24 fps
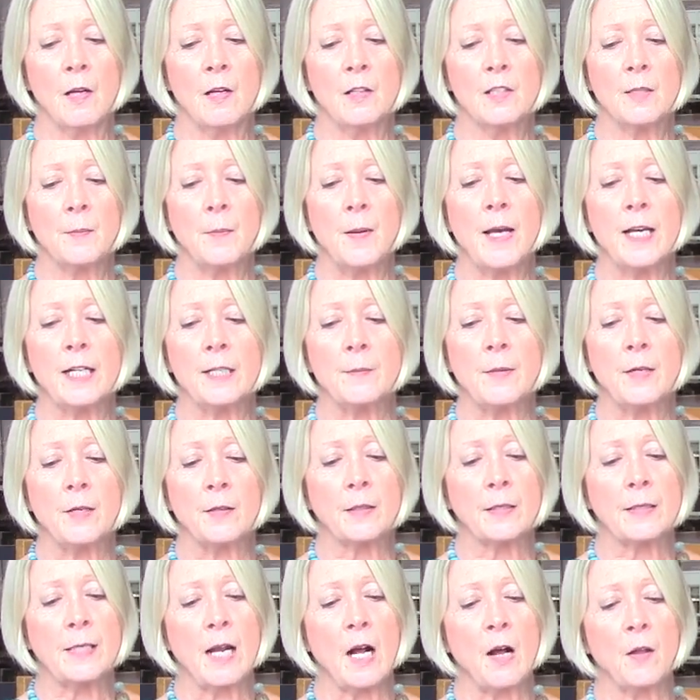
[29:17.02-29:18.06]
The Pan
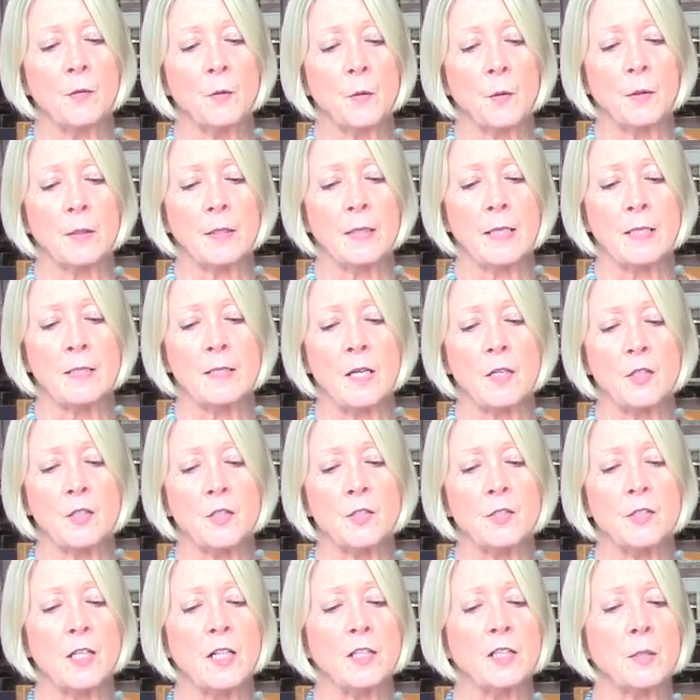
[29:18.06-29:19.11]
American Health
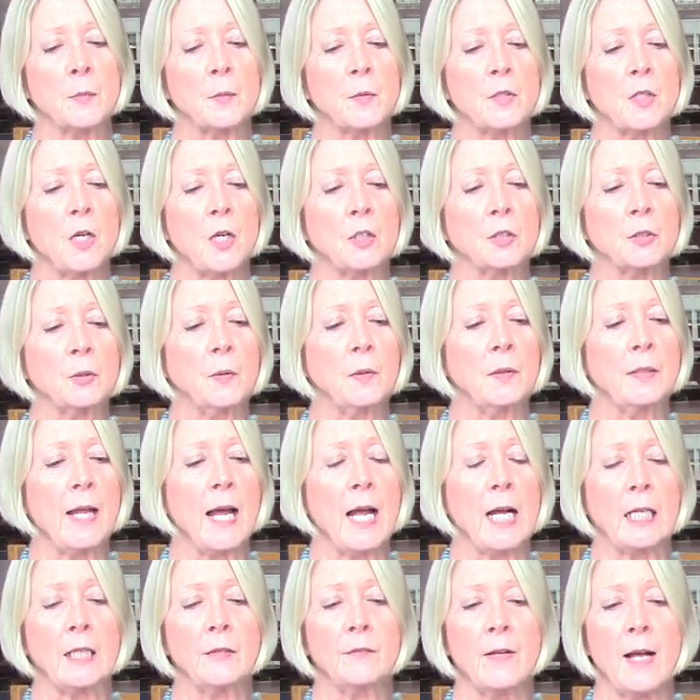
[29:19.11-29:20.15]
Organization said there was also a
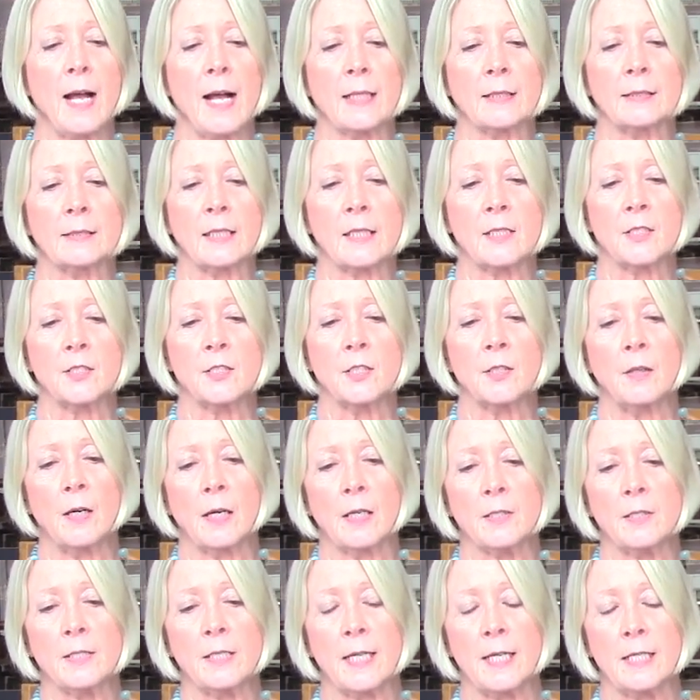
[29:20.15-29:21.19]
lack of access to
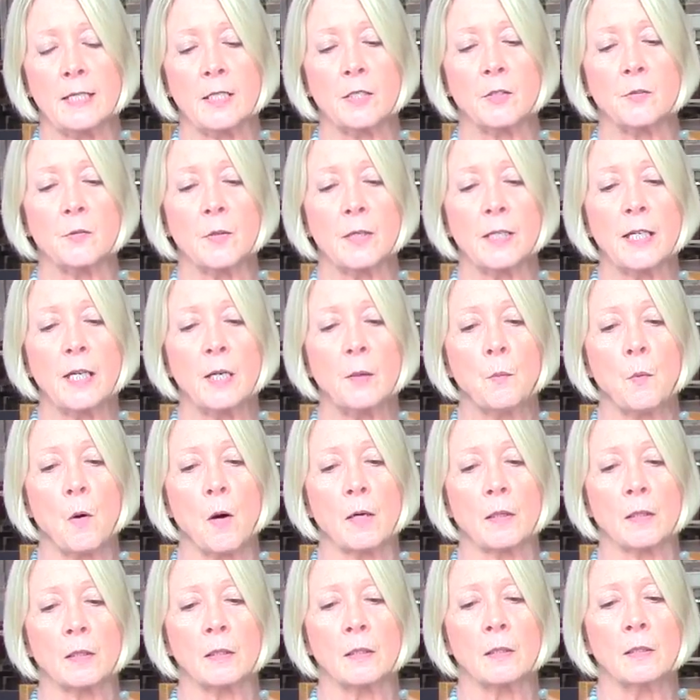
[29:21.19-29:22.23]
untainted drinking
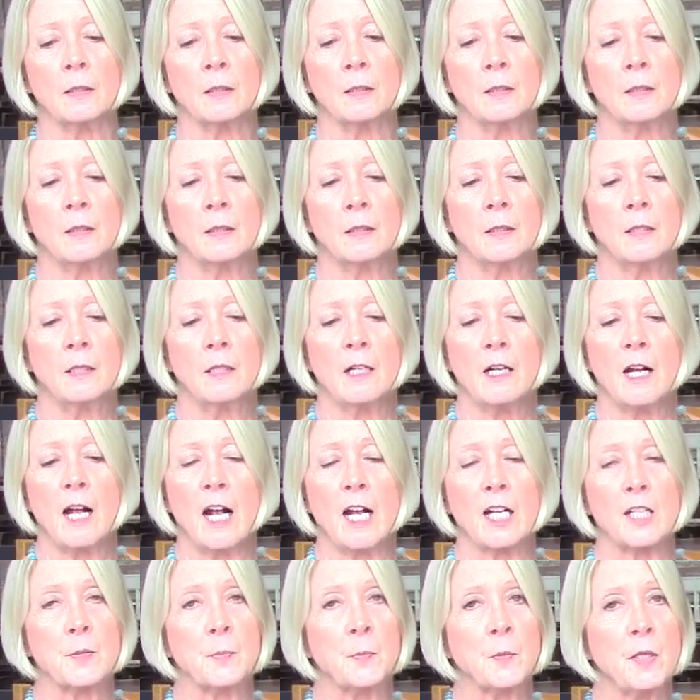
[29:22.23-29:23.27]
water.
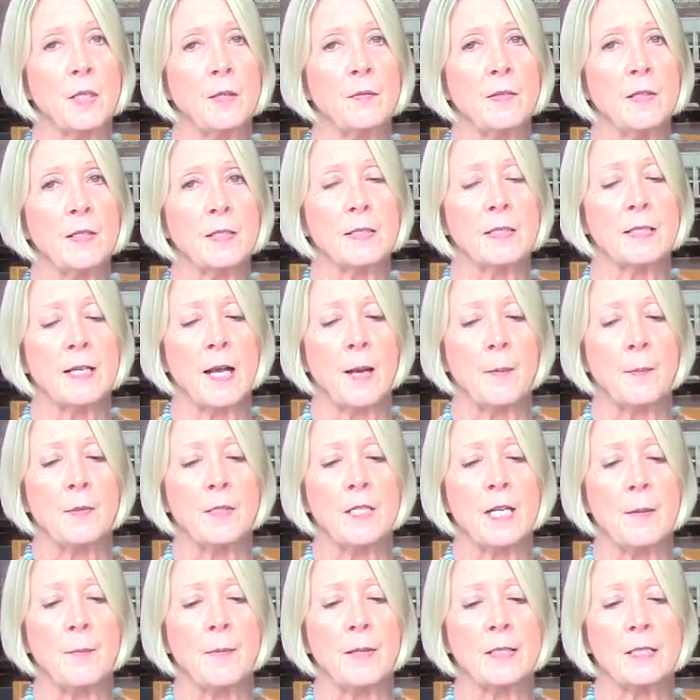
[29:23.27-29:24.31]
As previous
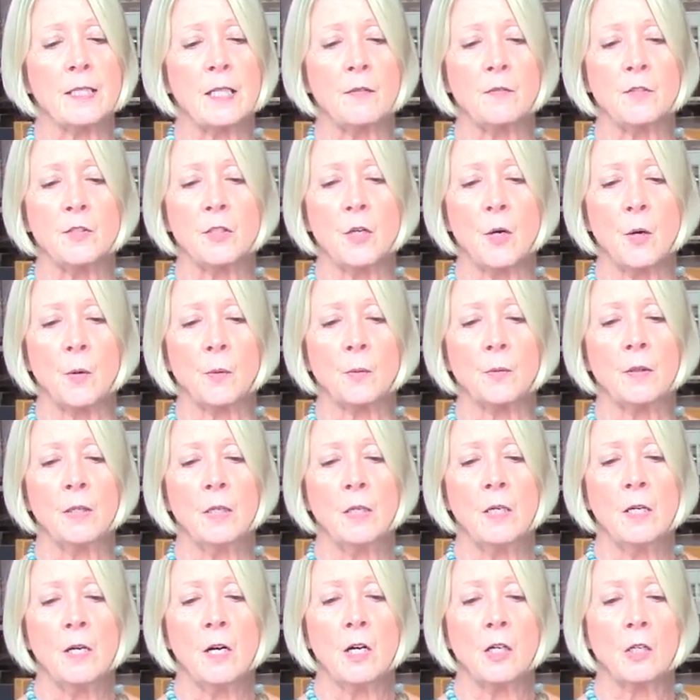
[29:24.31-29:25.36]
epidemics have shown,
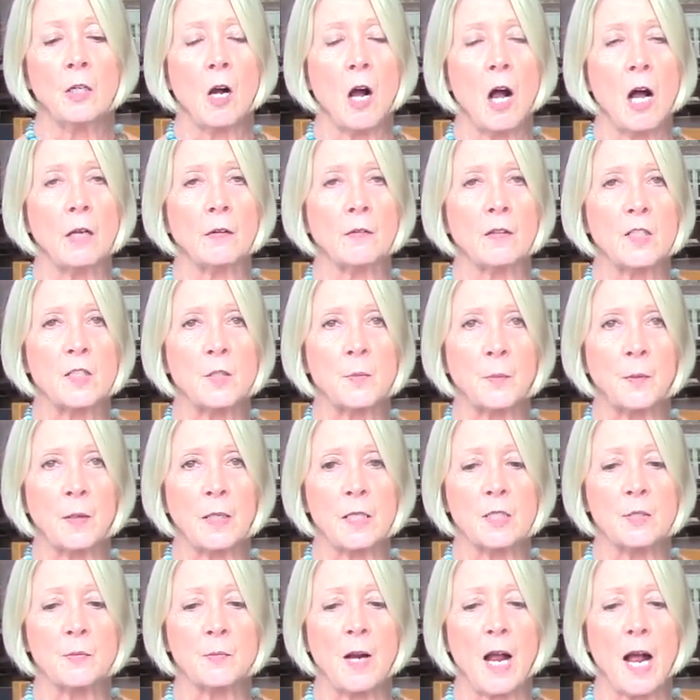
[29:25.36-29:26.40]
cholera
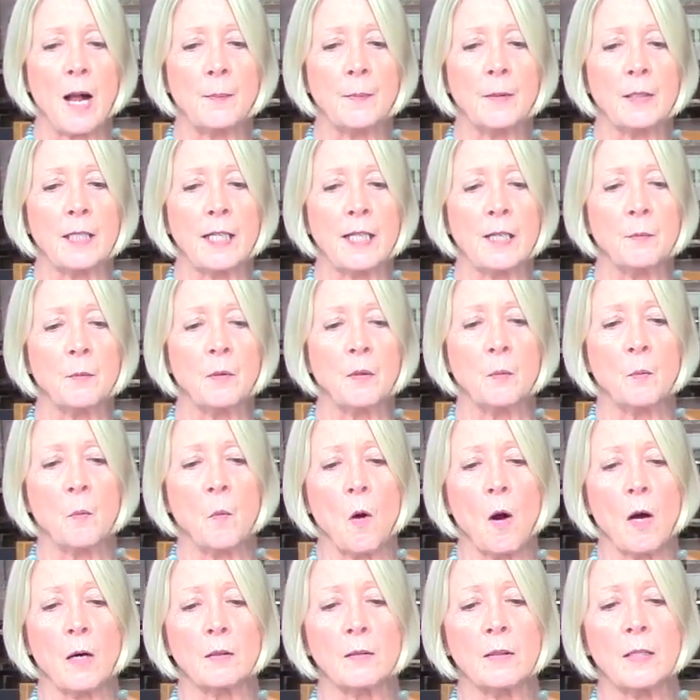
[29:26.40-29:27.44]
spreads rapidly when
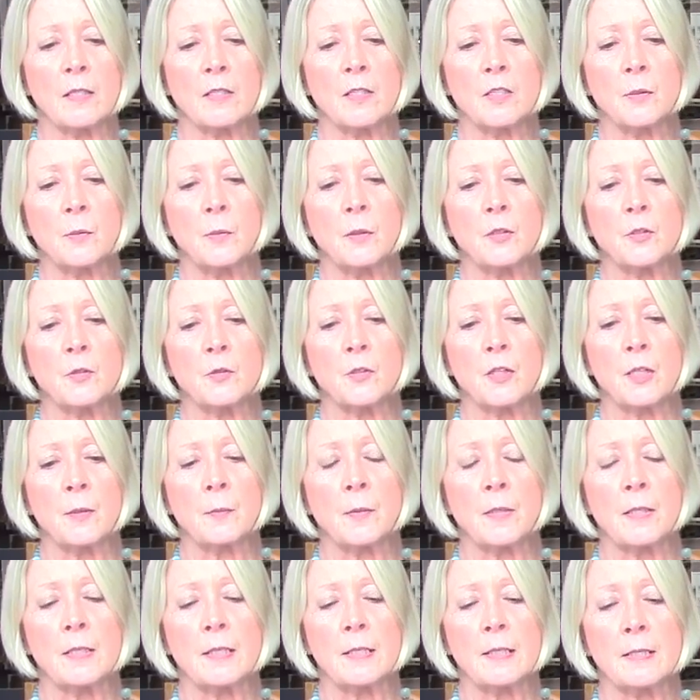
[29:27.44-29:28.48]
water and sewage
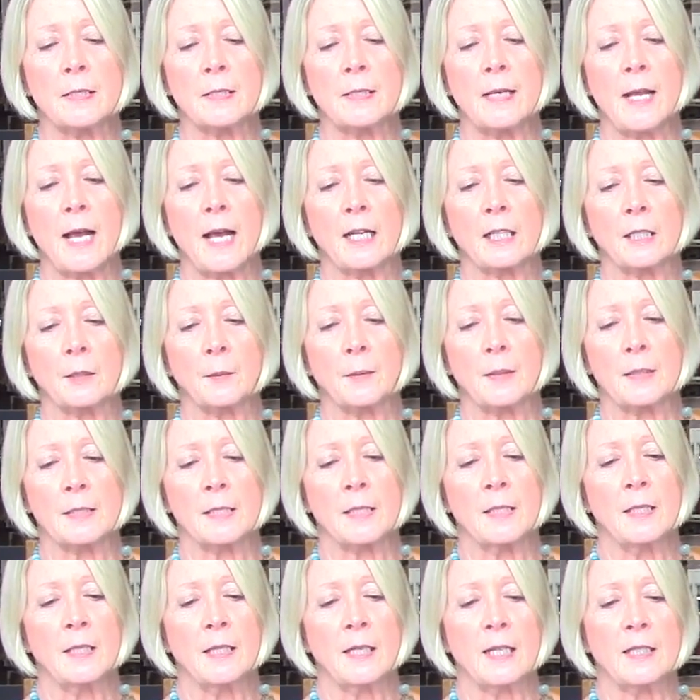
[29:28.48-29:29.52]
treatment is inadequate,
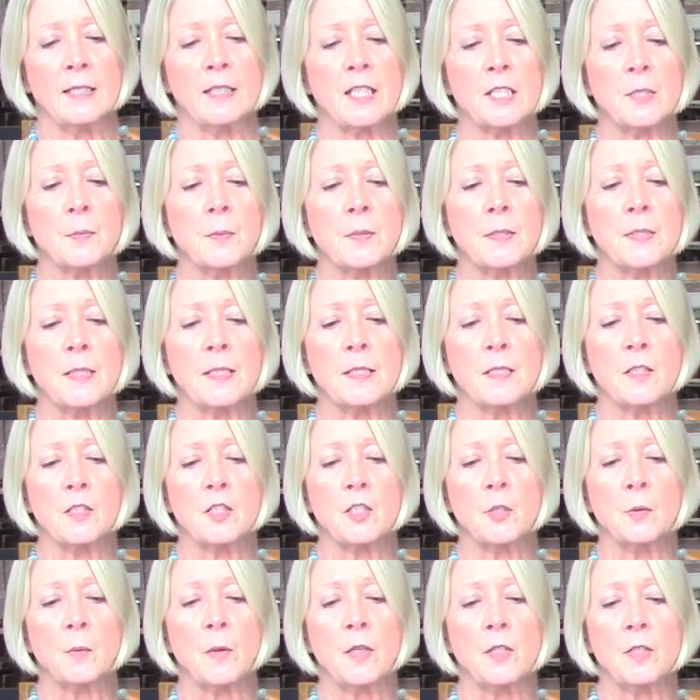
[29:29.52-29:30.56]
and this was the
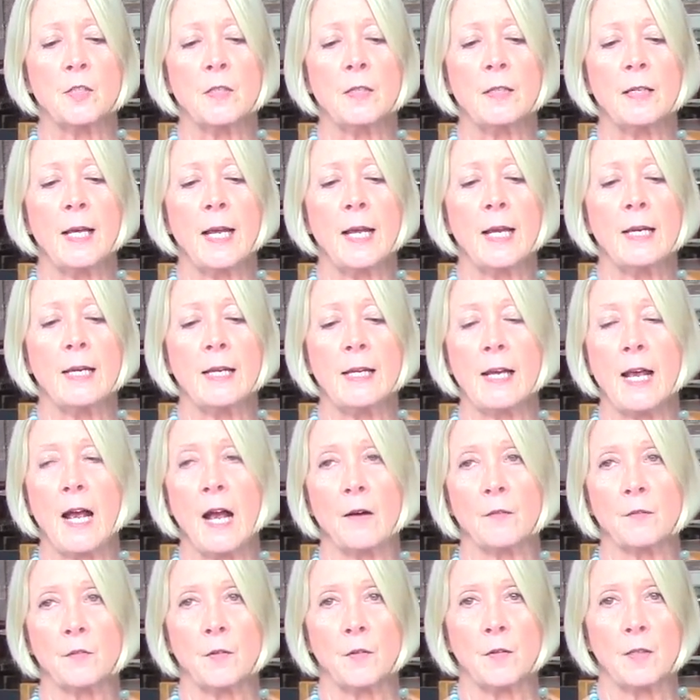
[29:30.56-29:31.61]
situation in Haiti
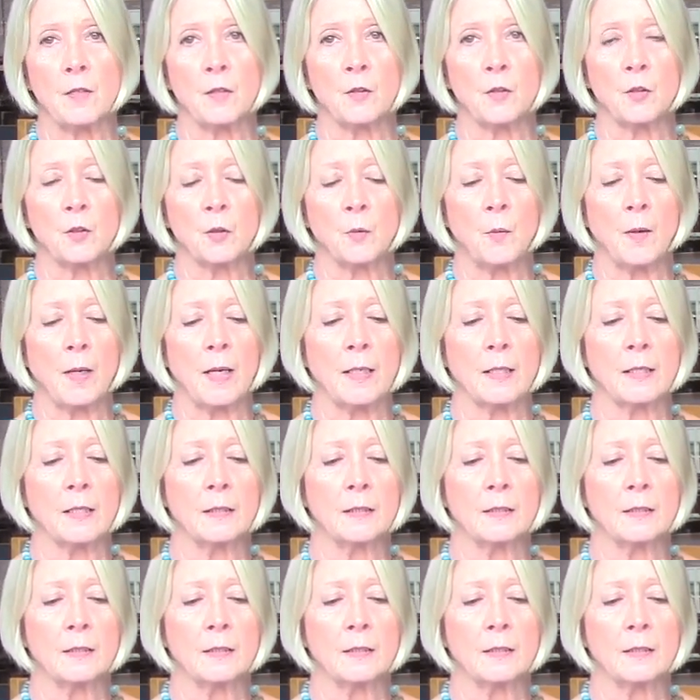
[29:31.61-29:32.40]
after the earthquake.